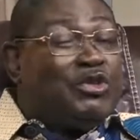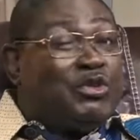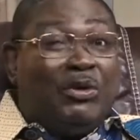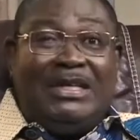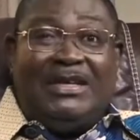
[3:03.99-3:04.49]

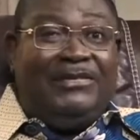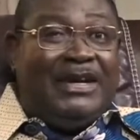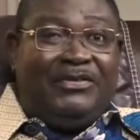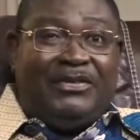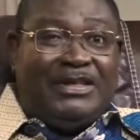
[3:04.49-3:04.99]
solely
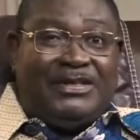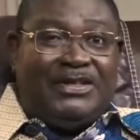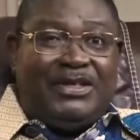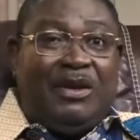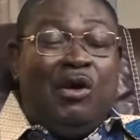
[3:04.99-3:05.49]
divine
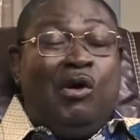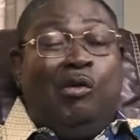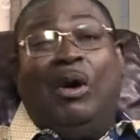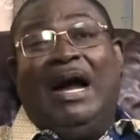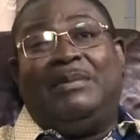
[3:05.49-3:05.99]
transition.
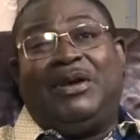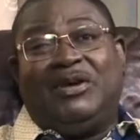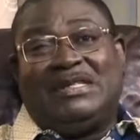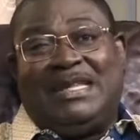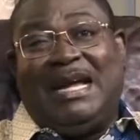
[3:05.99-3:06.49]
Why?
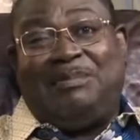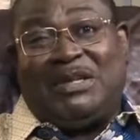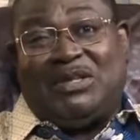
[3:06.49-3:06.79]
Because that